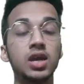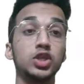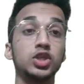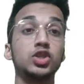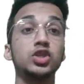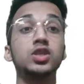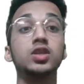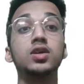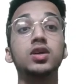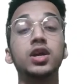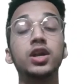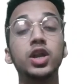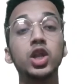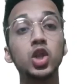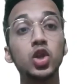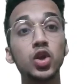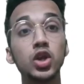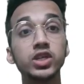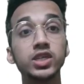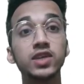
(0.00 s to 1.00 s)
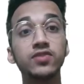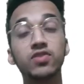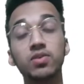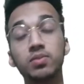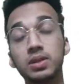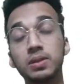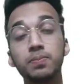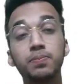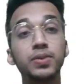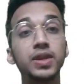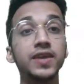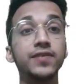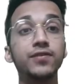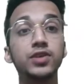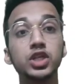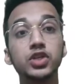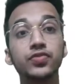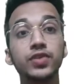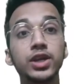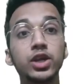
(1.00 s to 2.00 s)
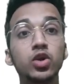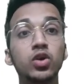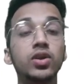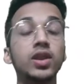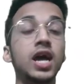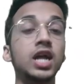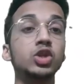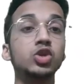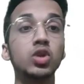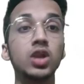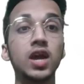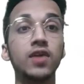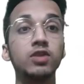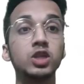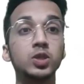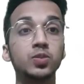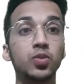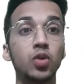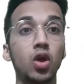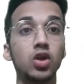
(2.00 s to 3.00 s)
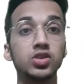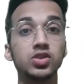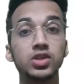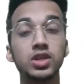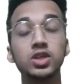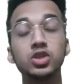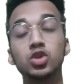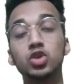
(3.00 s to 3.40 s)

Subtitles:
This is a continuation from the previous video on natural language processing,